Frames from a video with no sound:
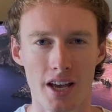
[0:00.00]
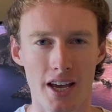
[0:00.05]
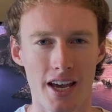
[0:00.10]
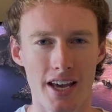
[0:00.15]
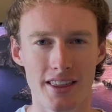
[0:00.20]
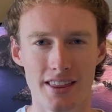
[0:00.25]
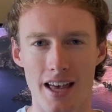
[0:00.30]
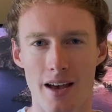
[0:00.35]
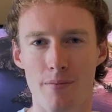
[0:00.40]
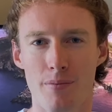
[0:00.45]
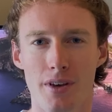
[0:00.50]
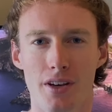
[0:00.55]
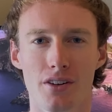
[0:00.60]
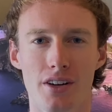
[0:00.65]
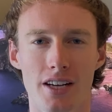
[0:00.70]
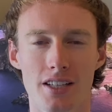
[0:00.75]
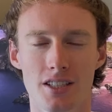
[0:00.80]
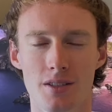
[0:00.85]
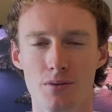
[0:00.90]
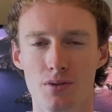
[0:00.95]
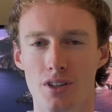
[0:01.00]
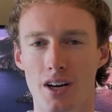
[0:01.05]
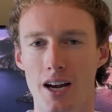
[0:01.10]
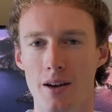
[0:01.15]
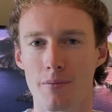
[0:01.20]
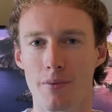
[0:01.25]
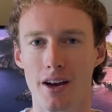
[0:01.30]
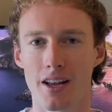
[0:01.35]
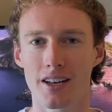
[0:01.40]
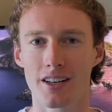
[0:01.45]
hit that big red
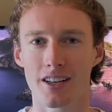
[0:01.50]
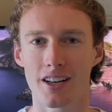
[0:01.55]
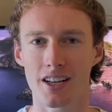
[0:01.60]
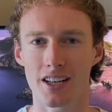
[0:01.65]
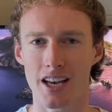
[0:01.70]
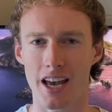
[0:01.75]
subscribe button,